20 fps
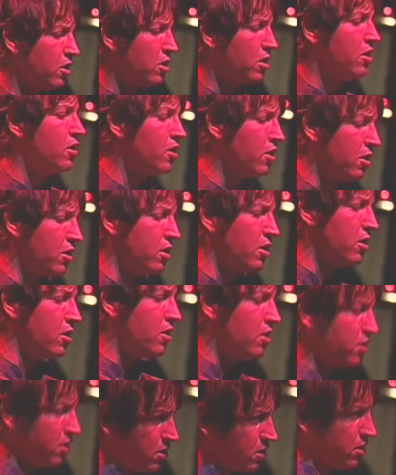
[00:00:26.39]
as
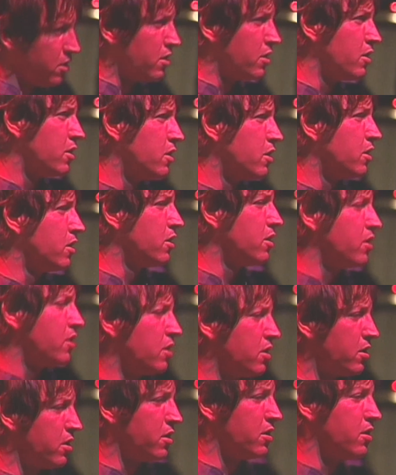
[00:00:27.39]
followed throughout the
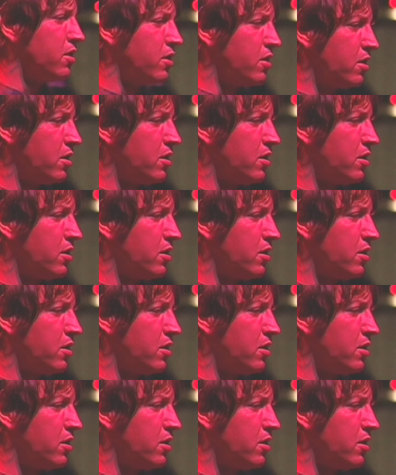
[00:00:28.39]
1990s in the